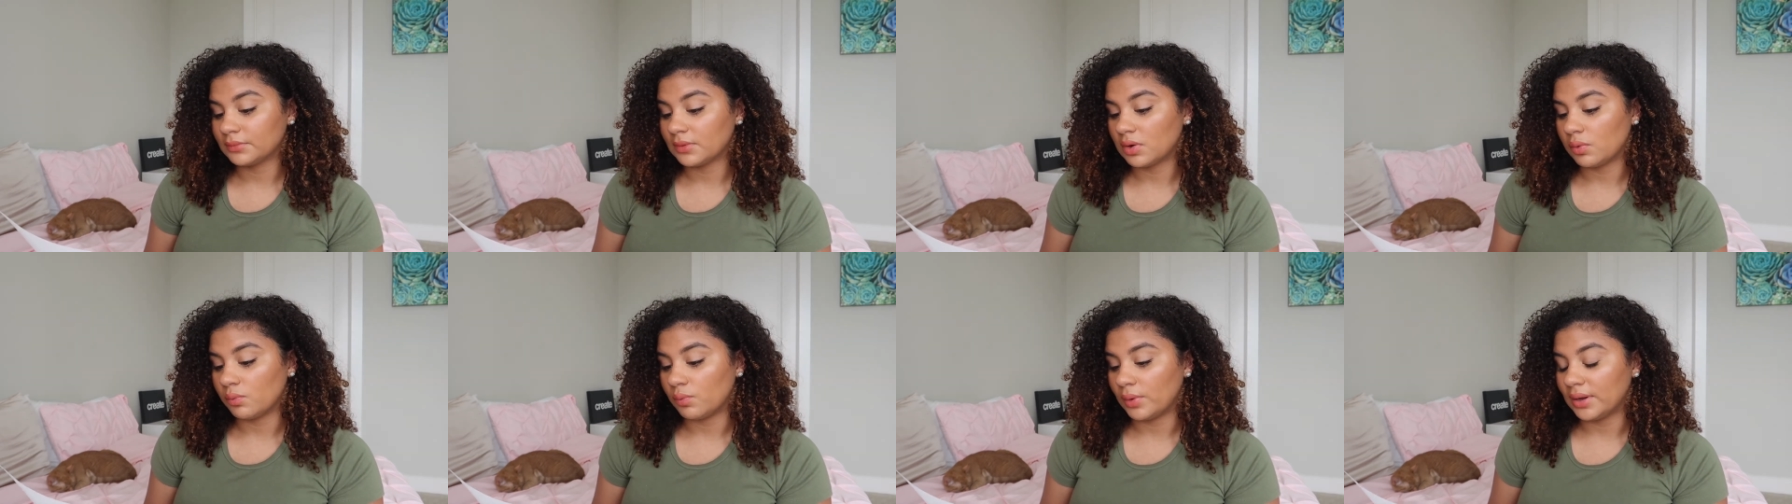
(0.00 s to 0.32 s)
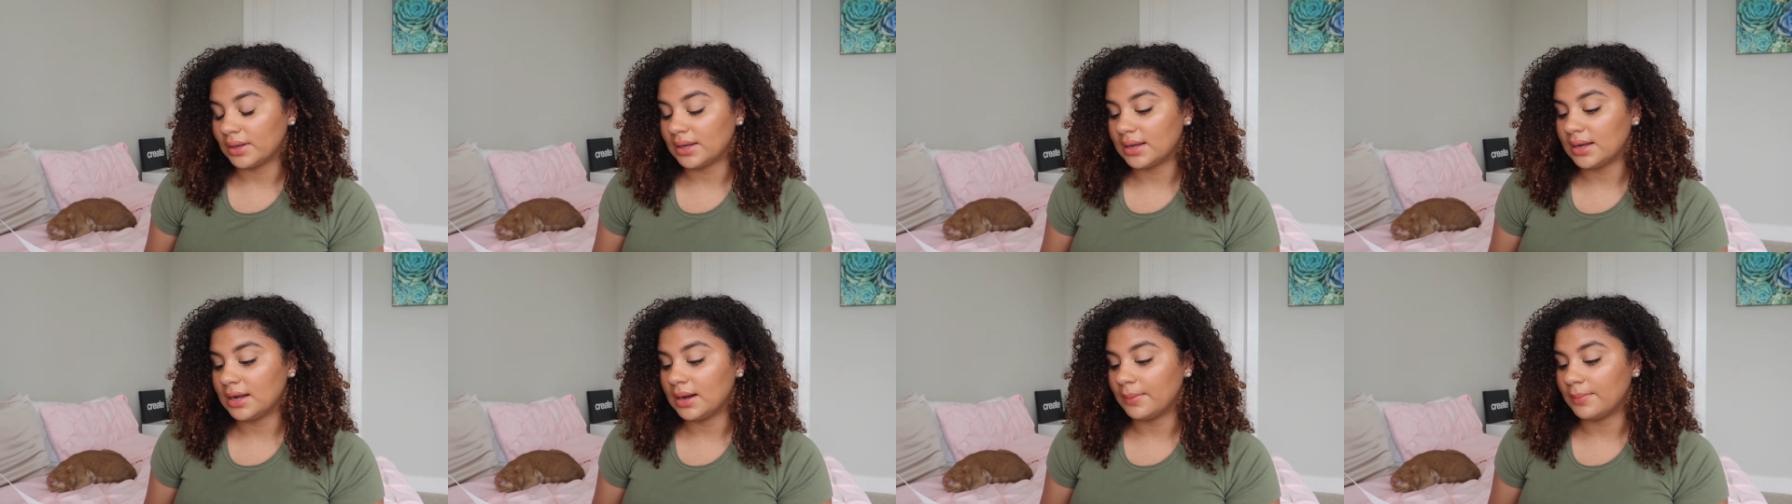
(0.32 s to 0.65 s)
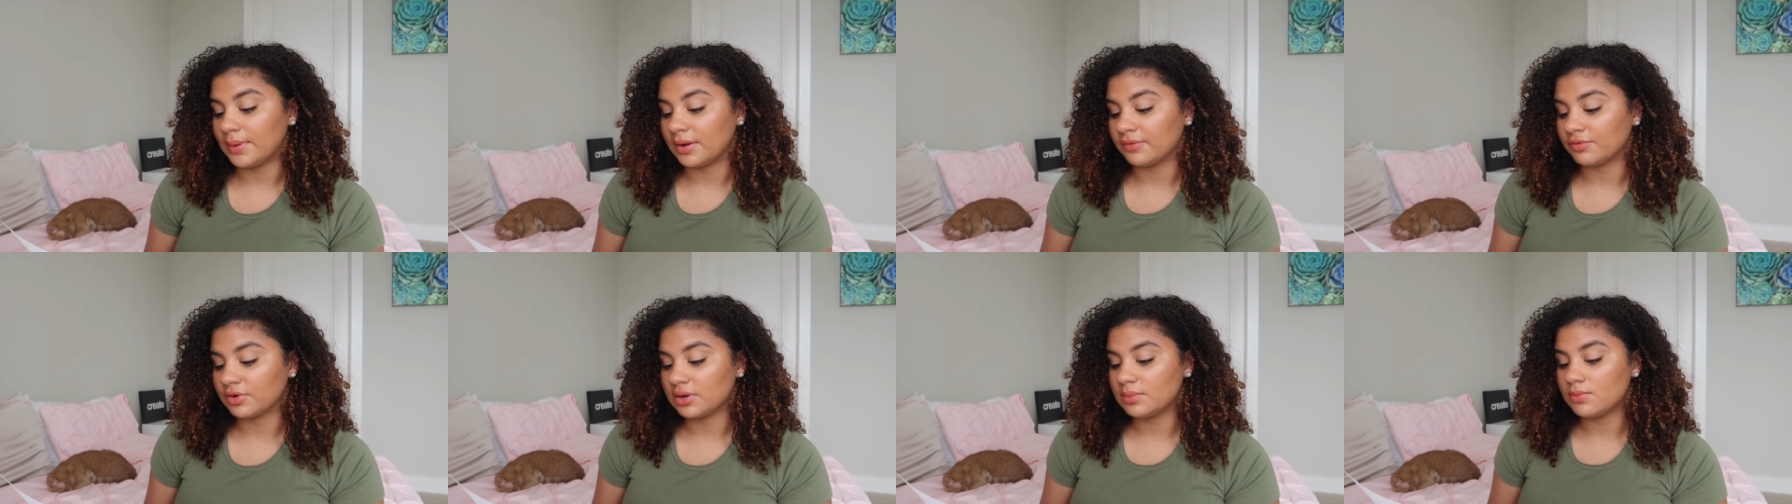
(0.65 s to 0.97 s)
waking up
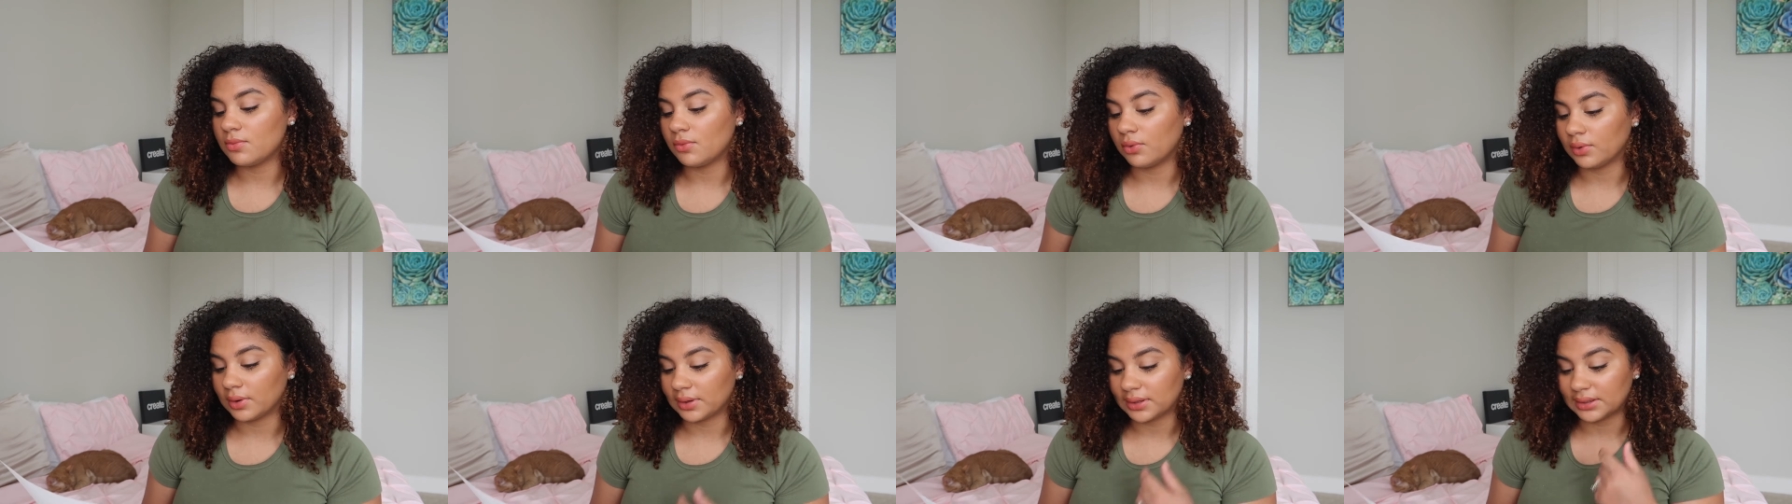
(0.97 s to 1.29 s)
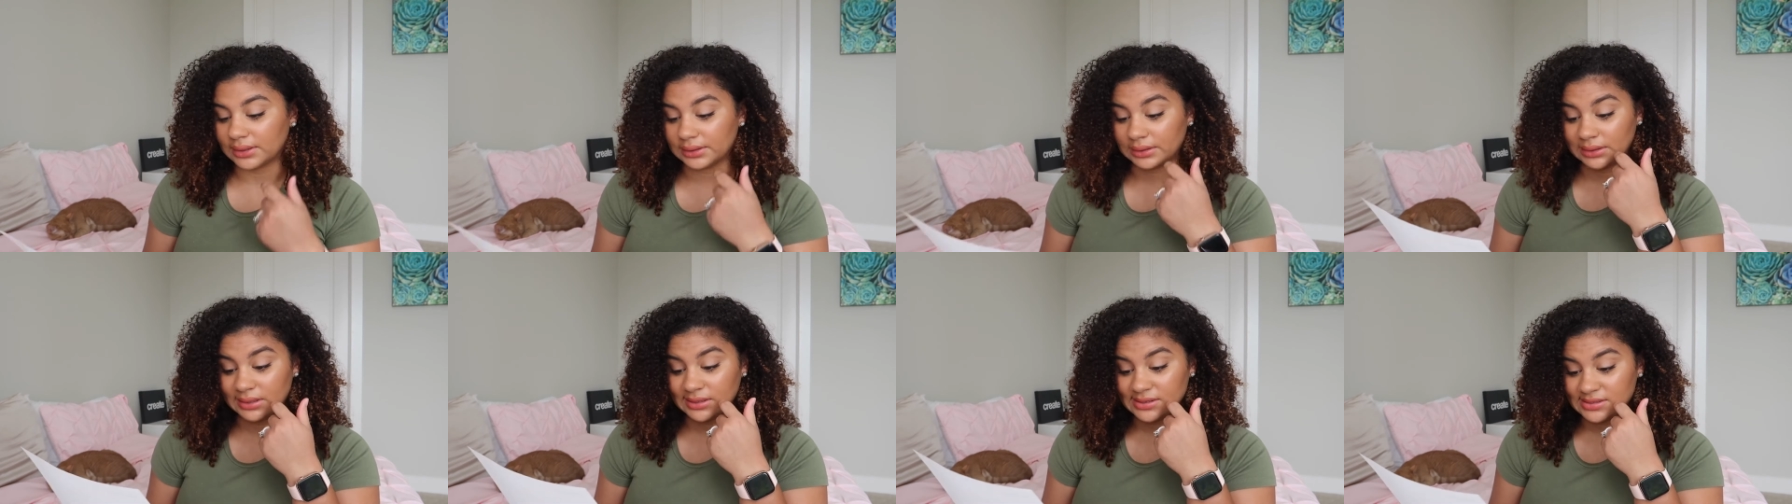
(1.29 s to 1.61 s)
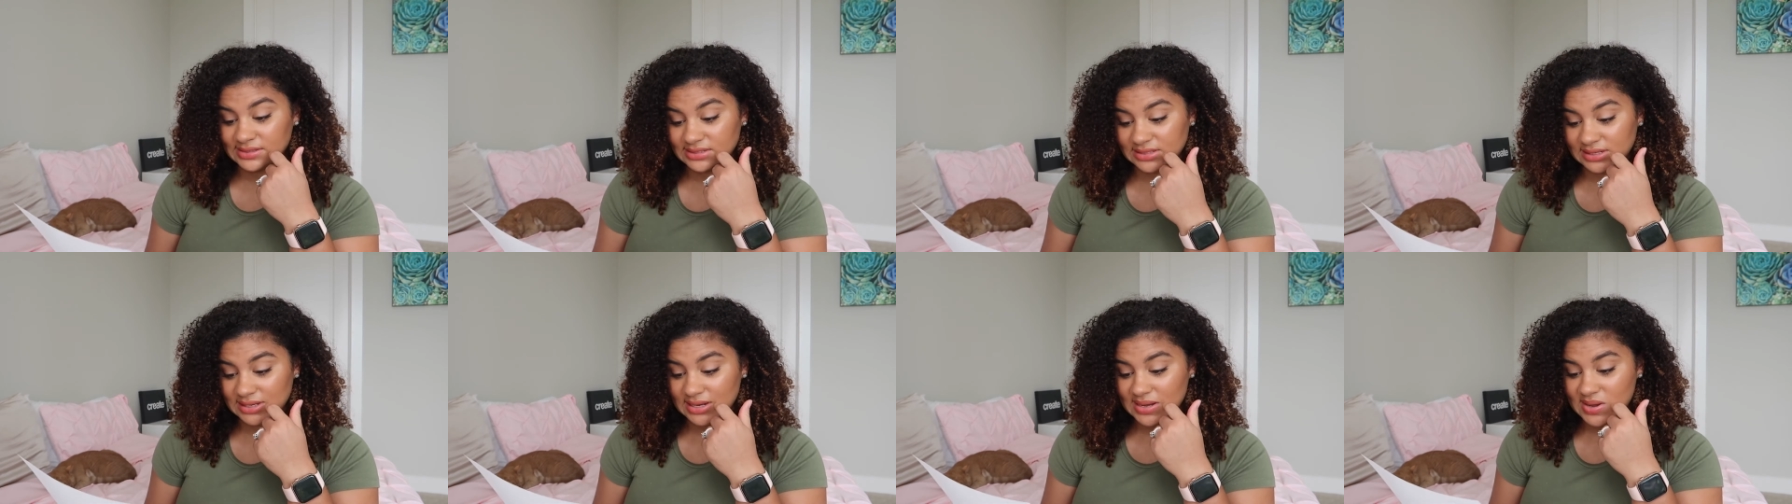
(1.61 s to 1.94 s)
every morning
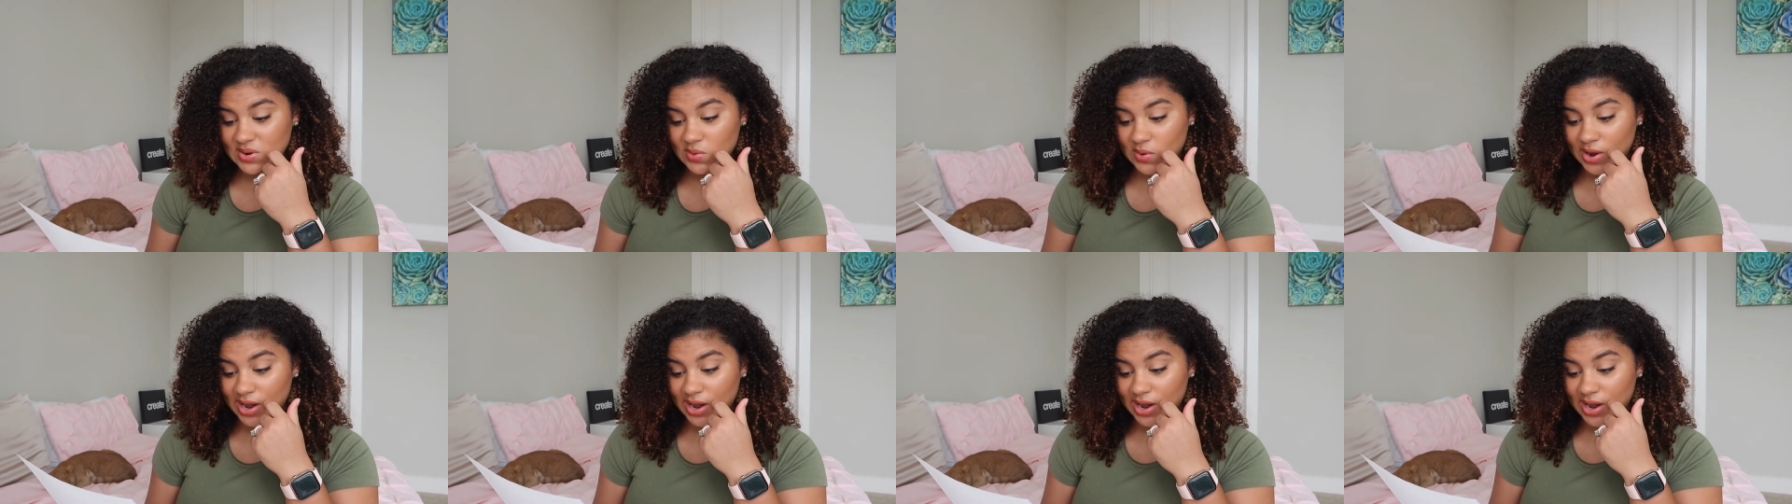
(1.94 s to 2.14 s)
lazy,